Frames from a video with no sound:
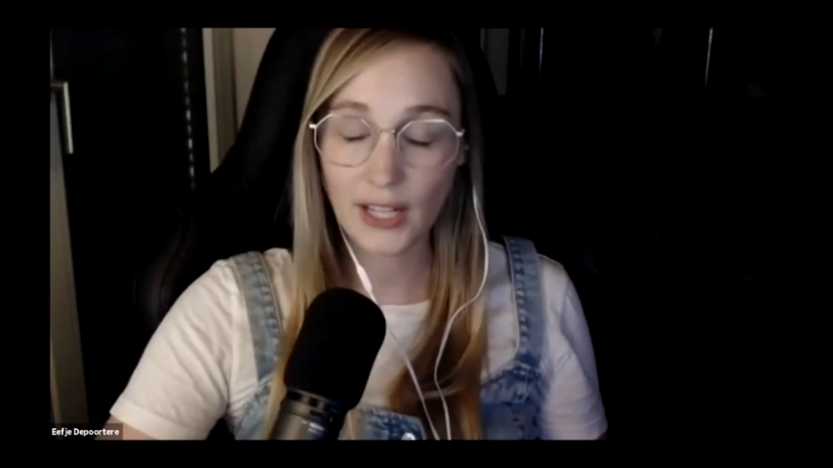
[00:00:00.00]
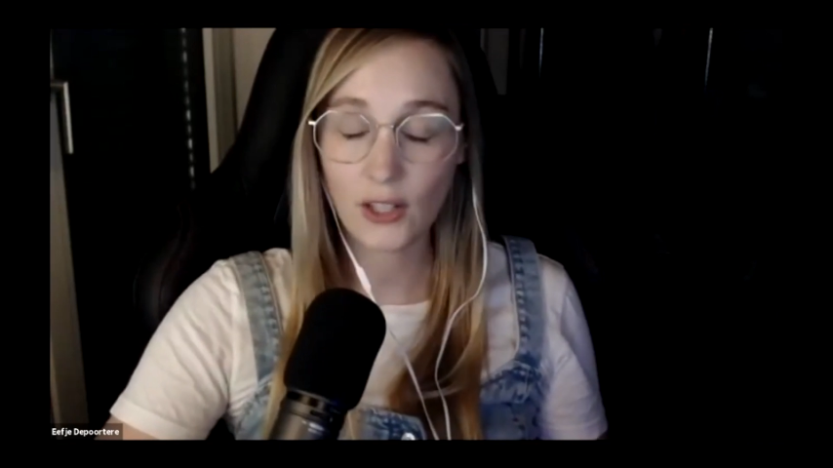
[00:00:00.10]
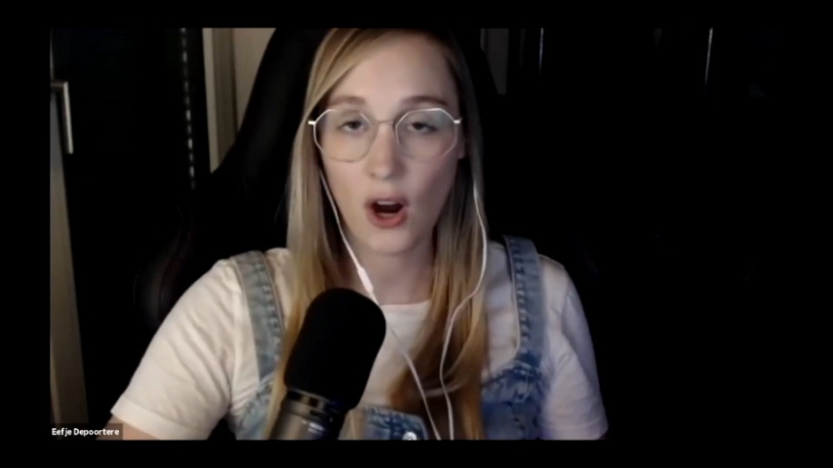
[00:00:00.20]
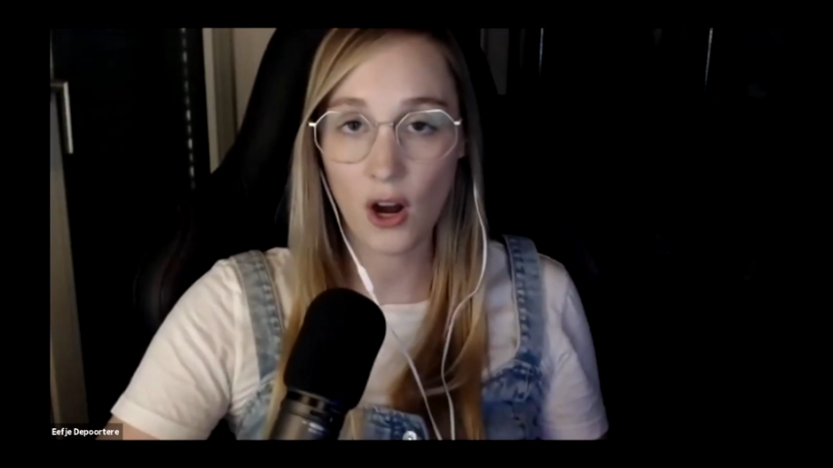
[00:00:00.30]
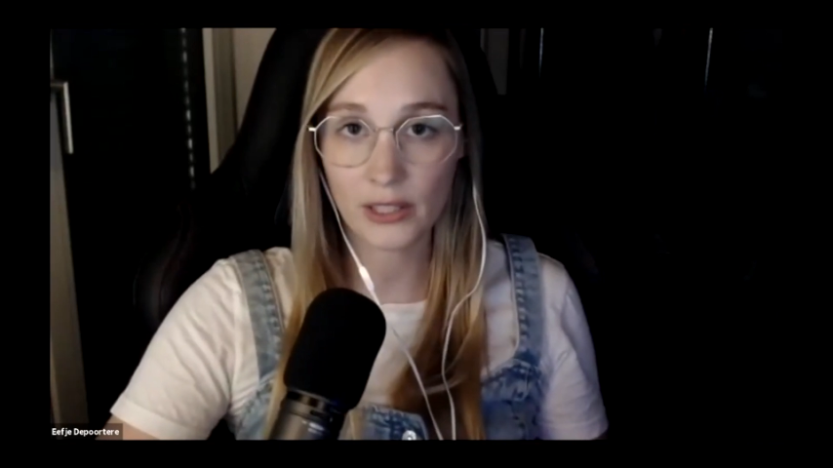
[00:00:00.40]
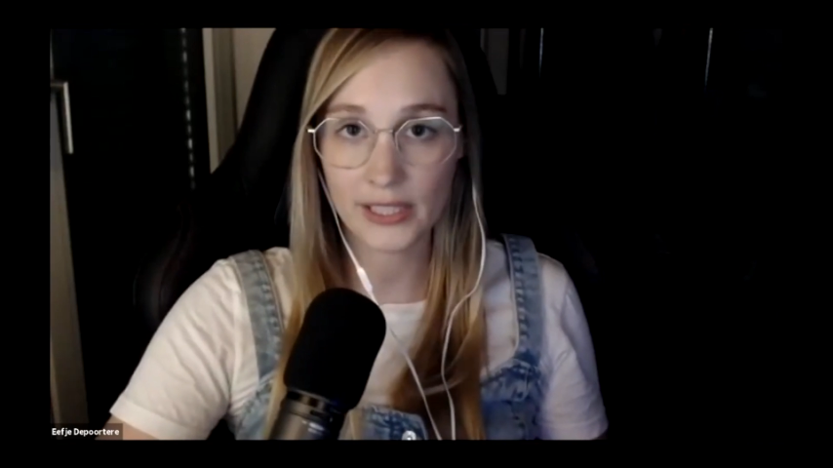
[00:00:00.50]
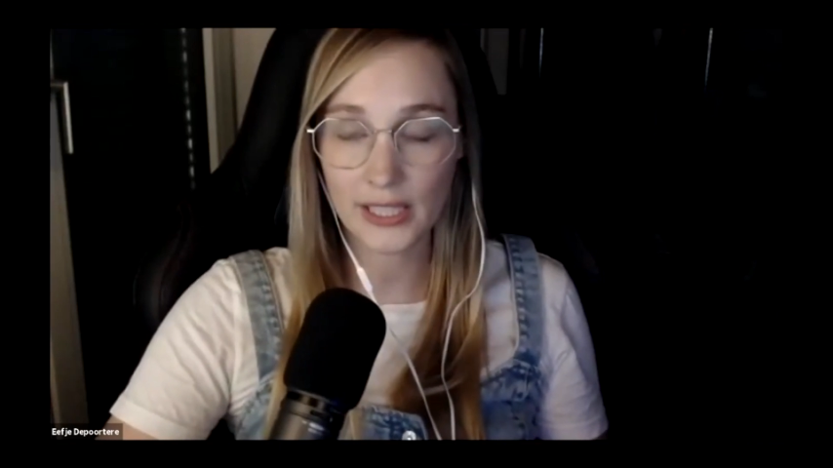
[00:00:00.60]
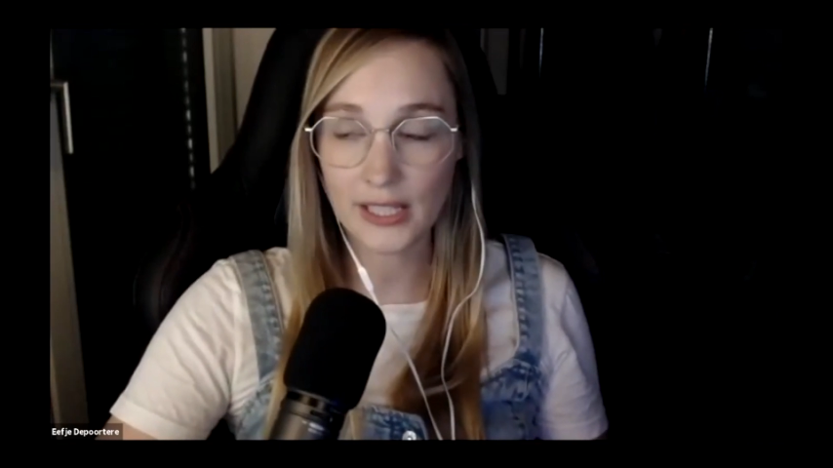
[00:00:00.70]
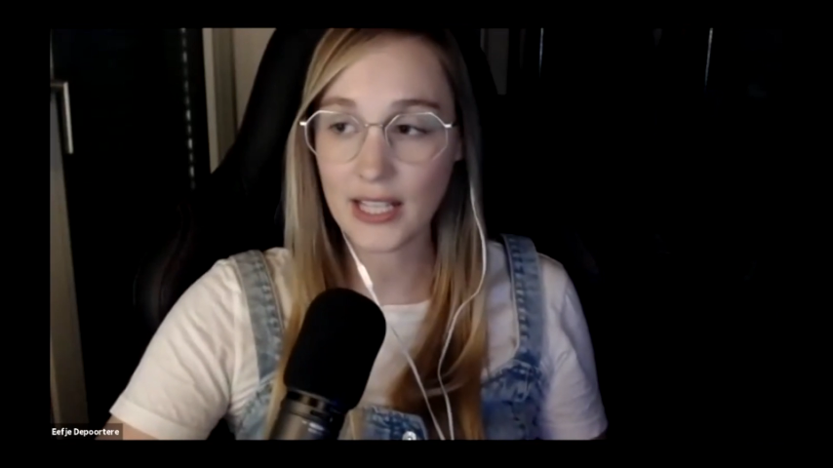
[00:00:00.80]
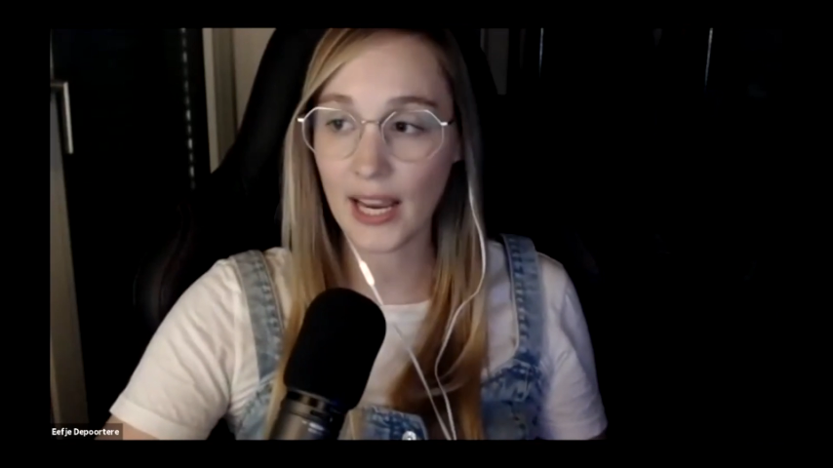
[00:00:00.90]
and
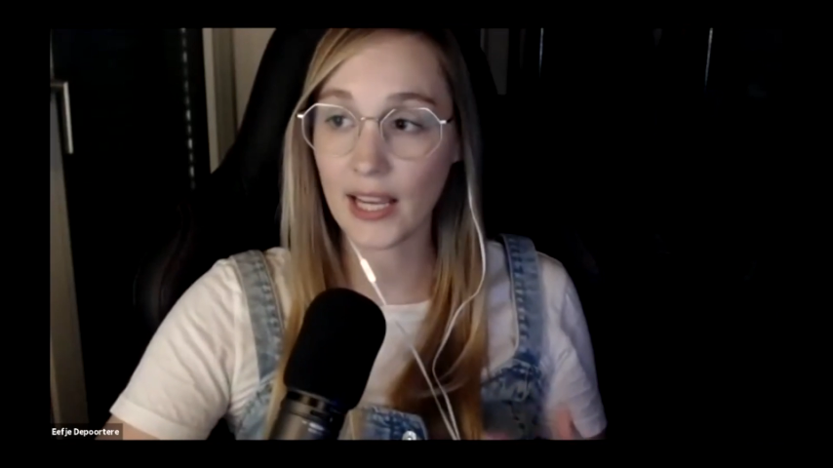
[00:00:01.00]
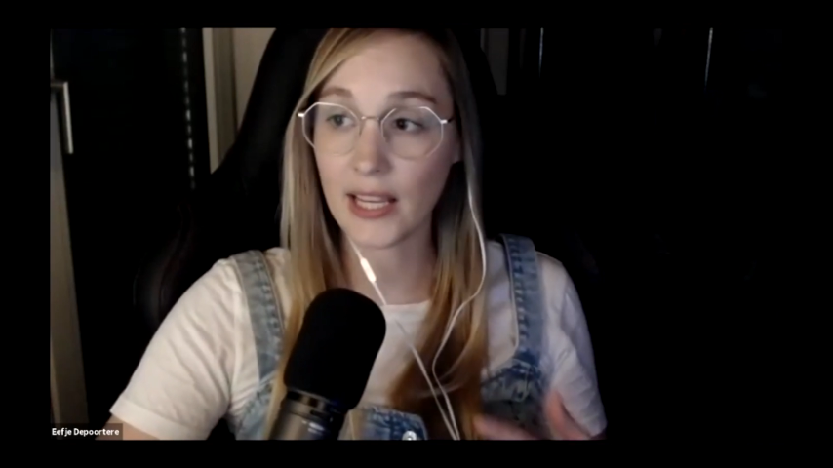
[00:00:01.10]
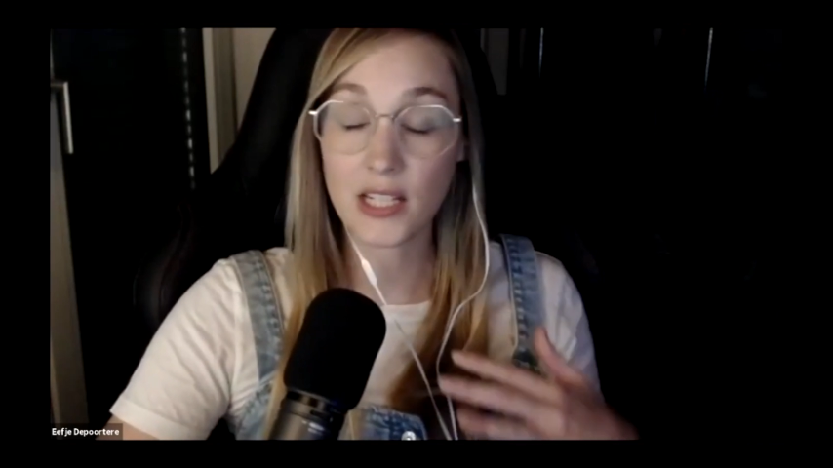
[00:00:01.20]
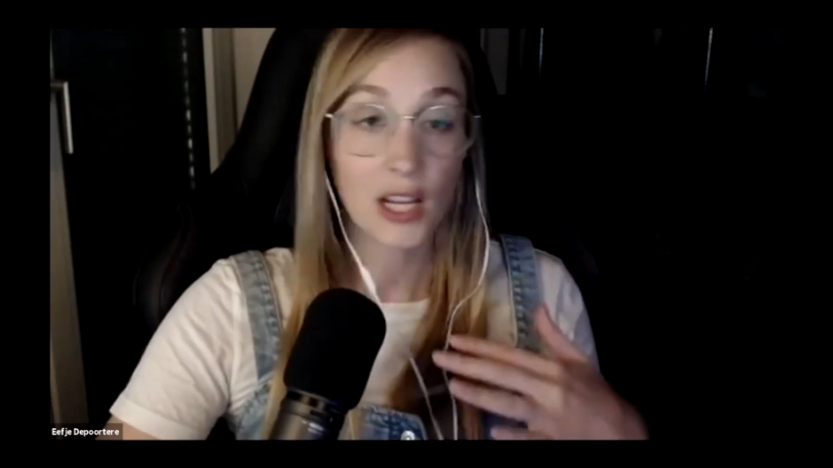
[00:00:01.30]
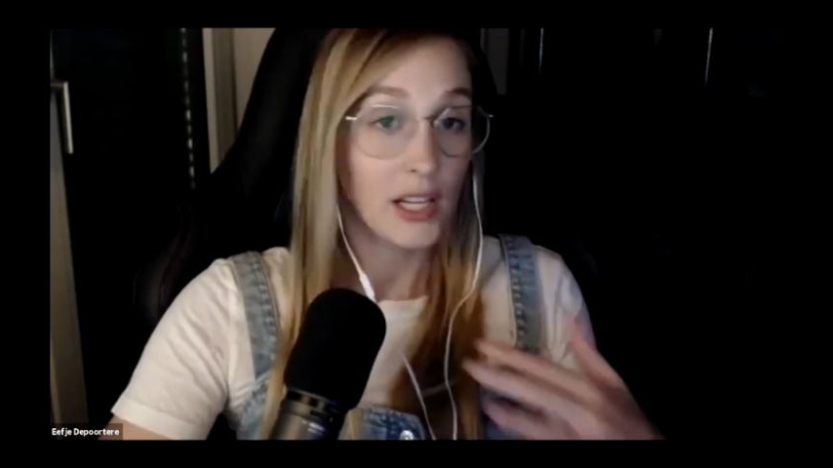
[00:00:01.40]
colleagues and